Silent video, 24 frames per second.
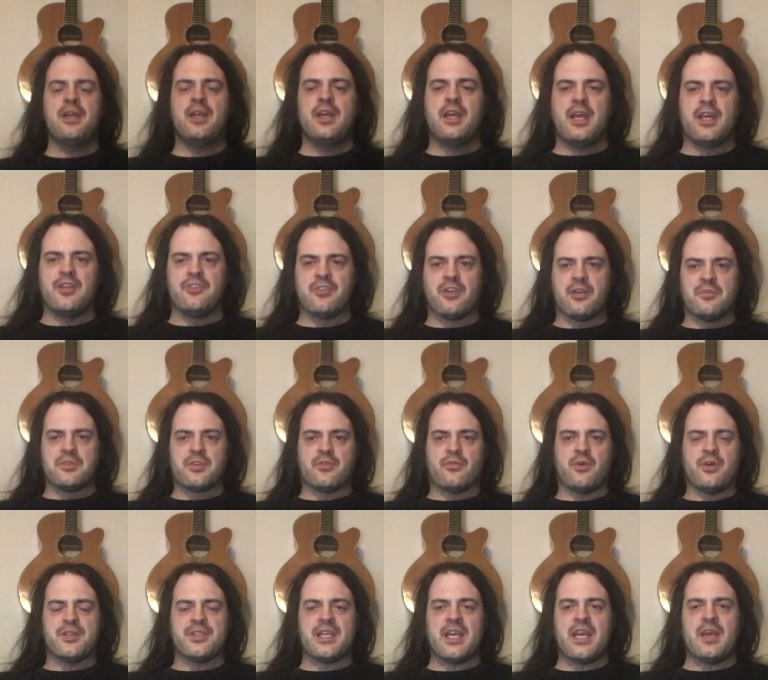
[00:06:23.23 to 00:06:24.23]
in terms of
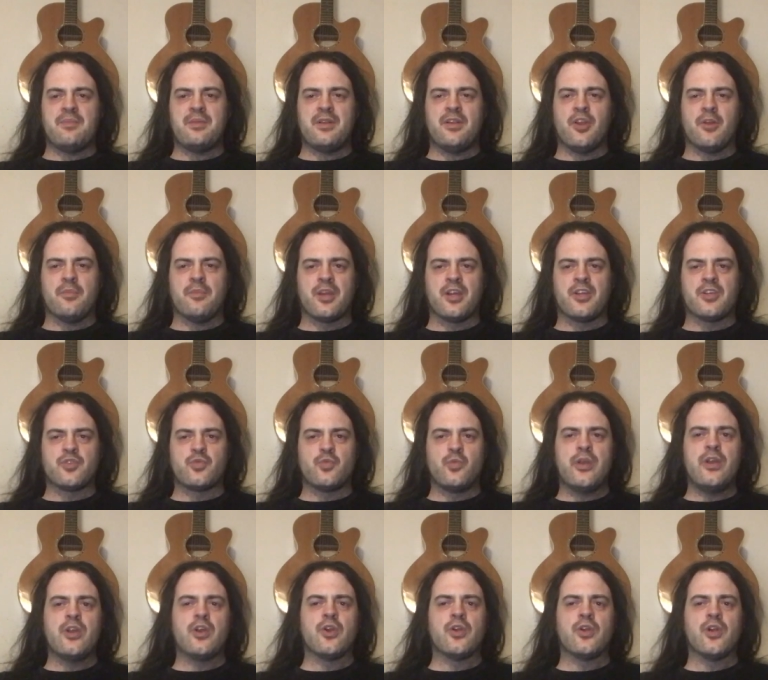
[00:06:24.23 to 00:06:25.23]
what's happened here because
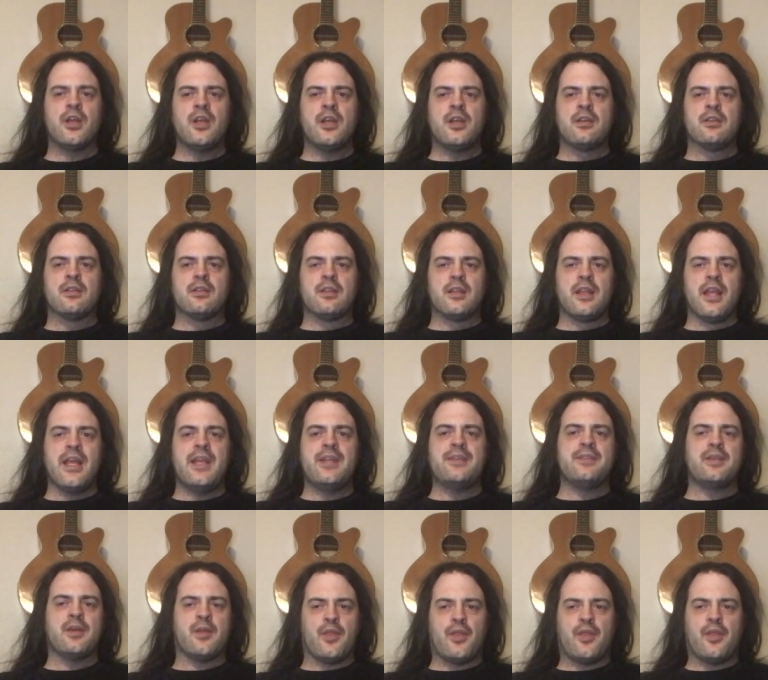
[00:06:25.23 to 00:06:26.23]
we're led
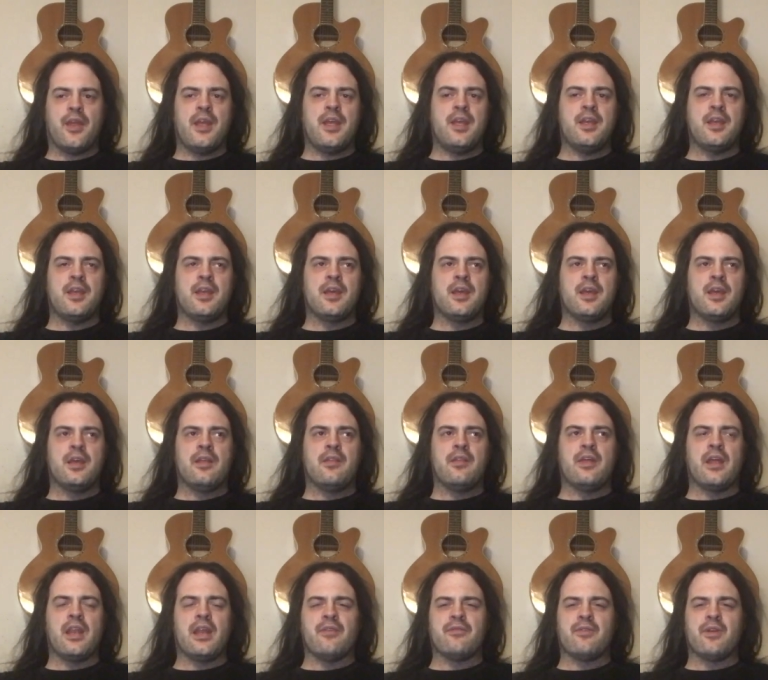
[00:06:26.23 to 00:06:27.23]
to think
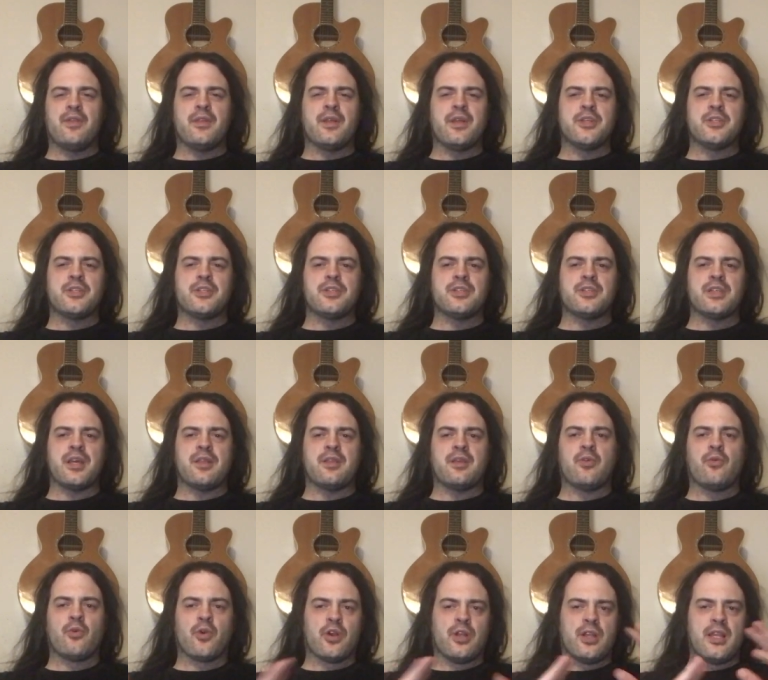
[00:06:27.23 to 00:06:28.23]
that everything she's. I
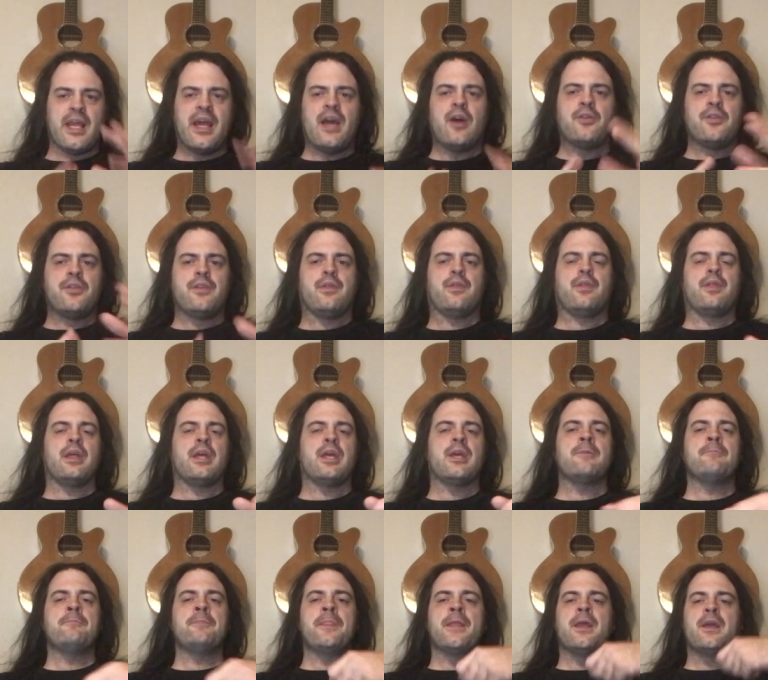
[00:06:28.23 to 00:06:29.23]
think we're allowed to
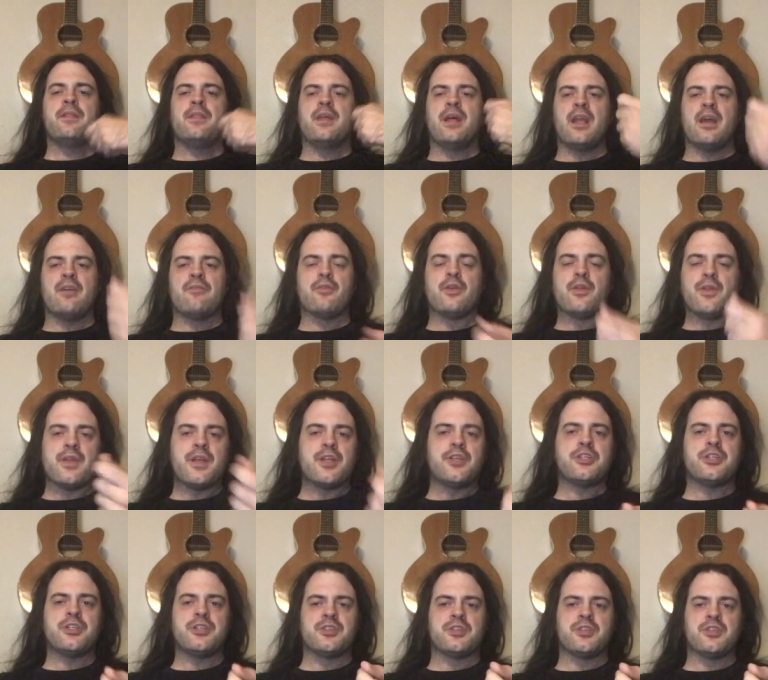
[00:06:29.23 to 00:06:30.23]
think that everything
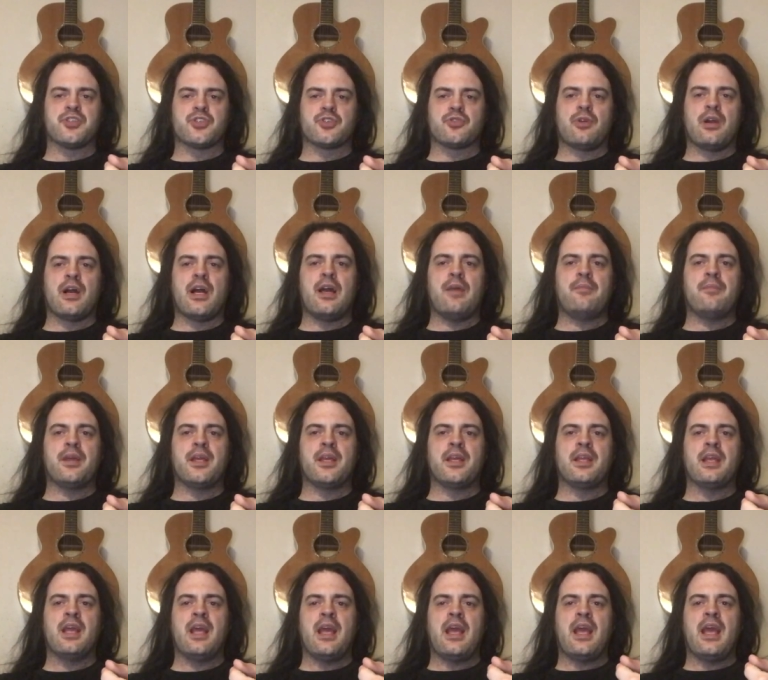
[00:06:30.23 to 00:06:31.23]
she's
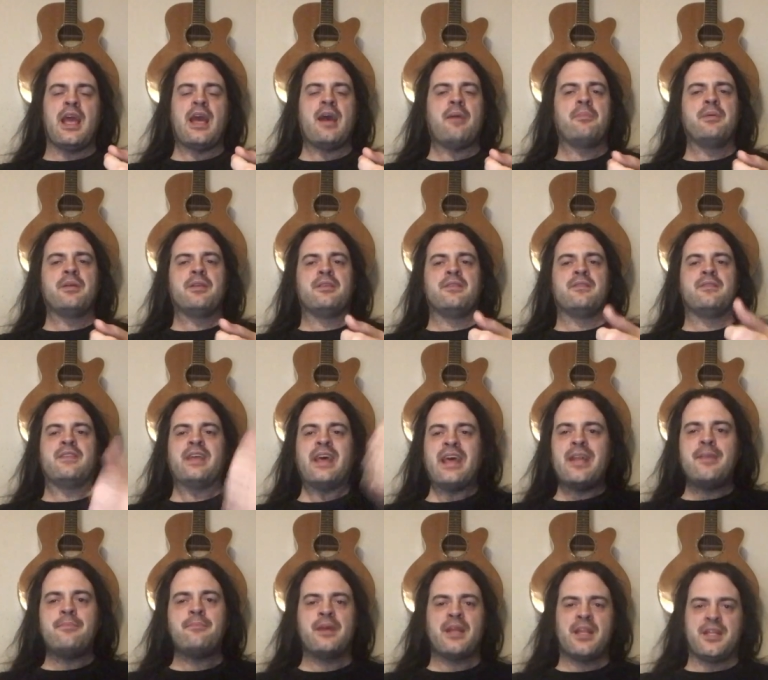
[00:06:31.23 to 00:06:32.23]
describing happened
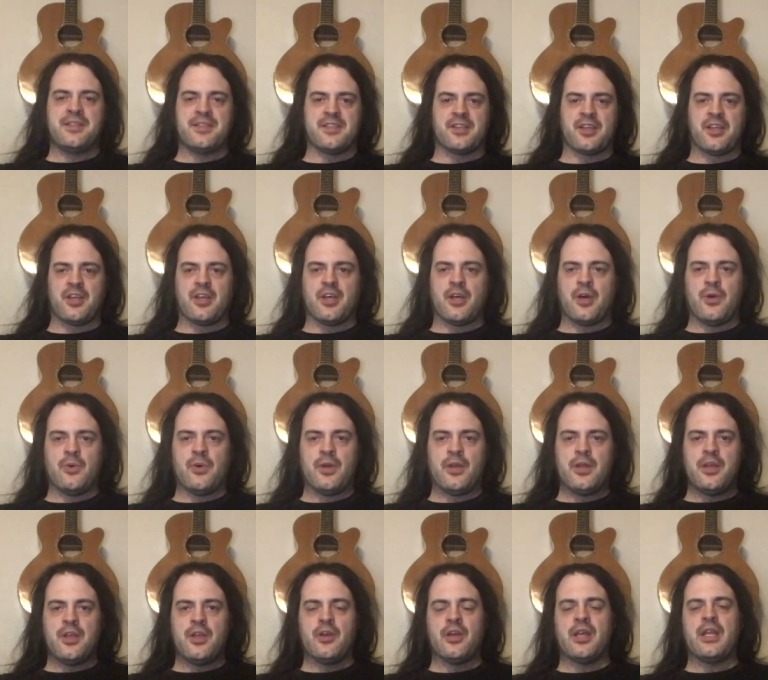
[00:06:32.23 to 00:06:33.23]
10 minutes ago.
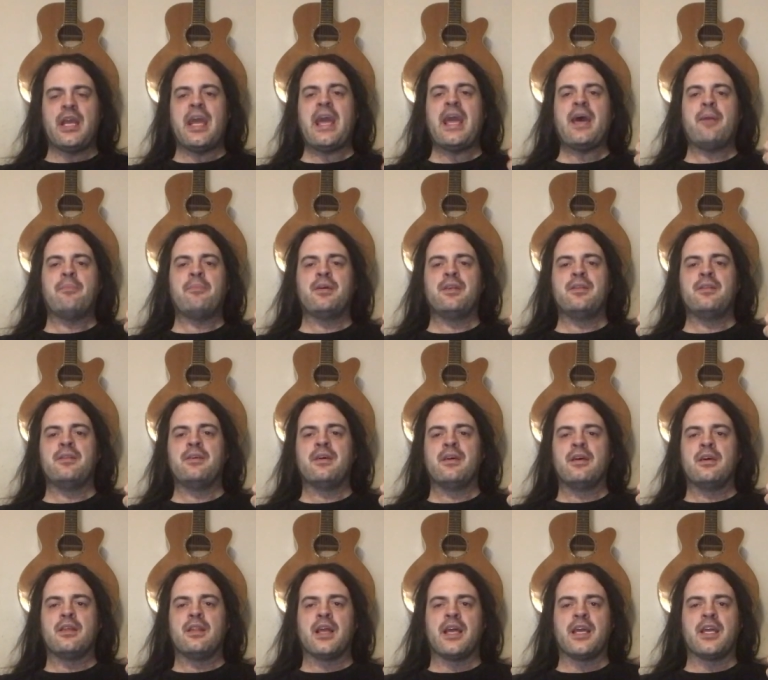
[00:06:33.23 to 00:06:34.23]
You know, it happened
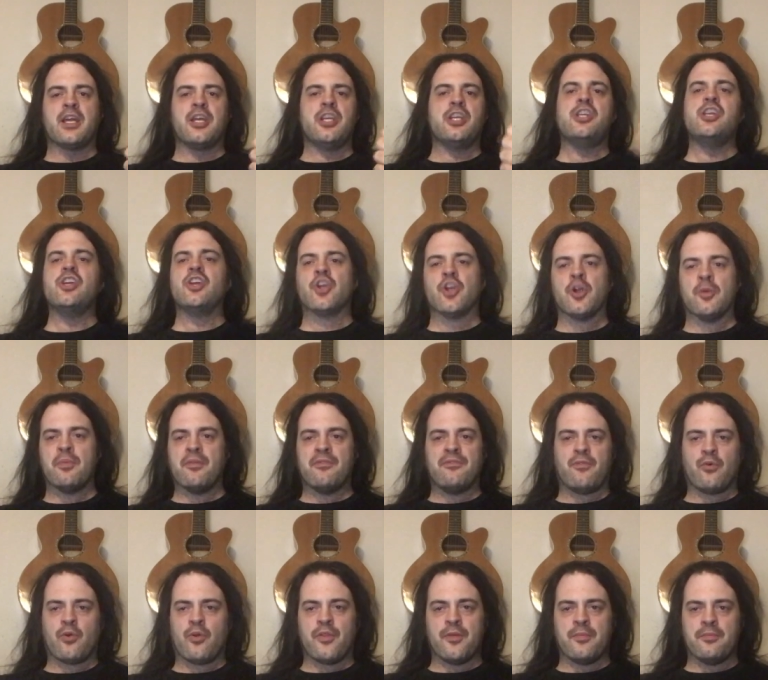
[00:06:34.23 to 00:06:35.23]
like a year
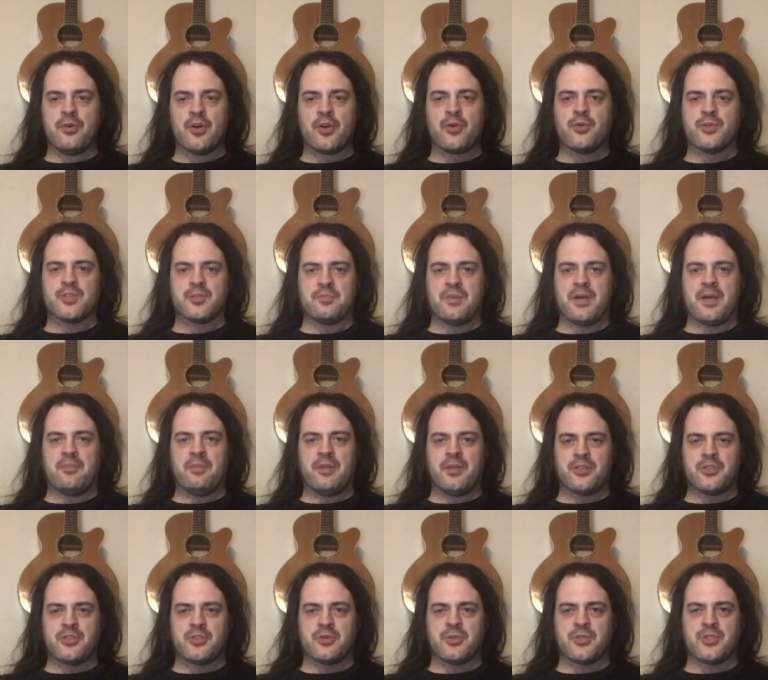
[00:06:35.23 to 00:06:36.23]
before the book was
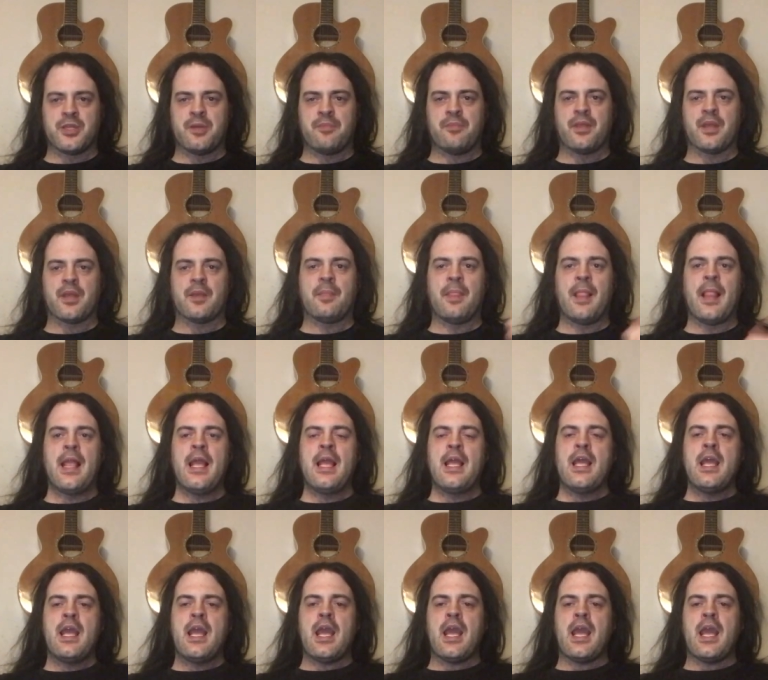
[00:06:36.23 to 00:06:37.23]
published or something
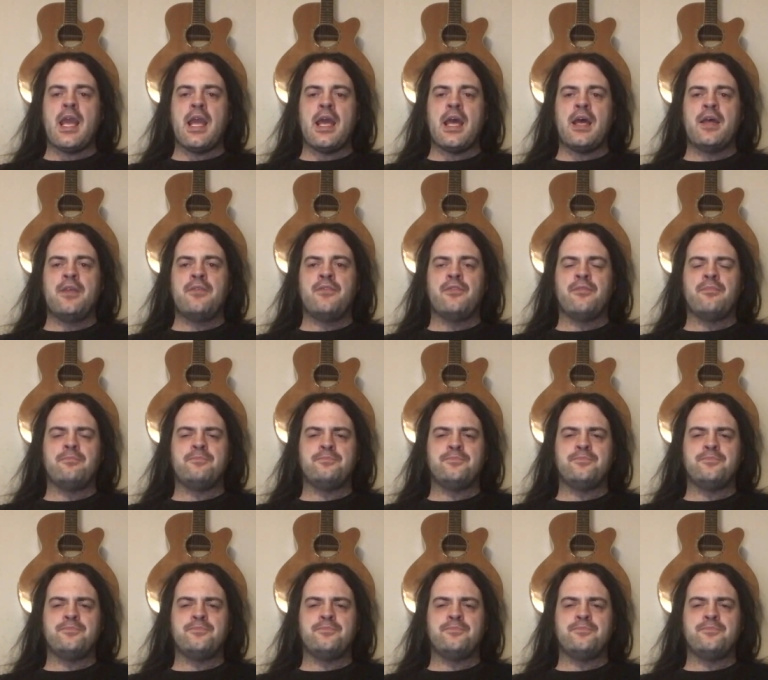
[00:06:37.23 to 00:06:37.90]
and